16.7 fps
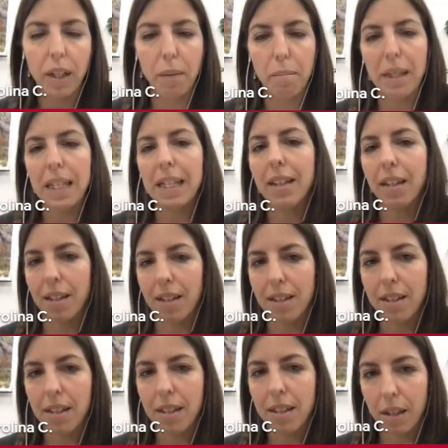a
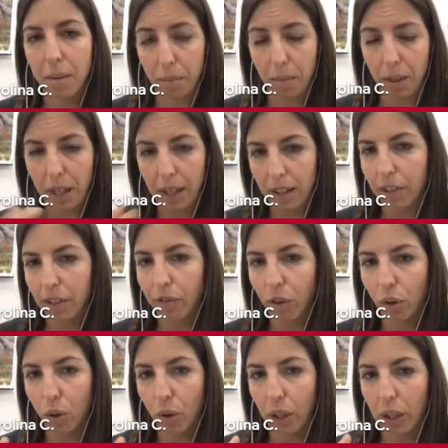MIlli-LEnses system, are the
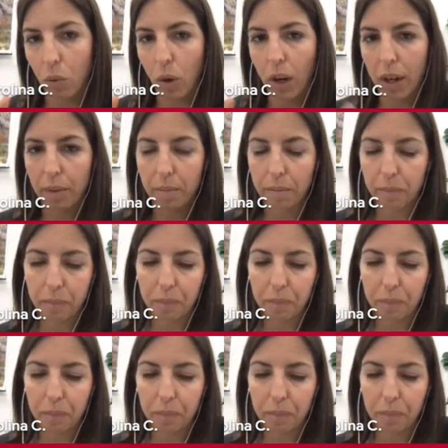following one.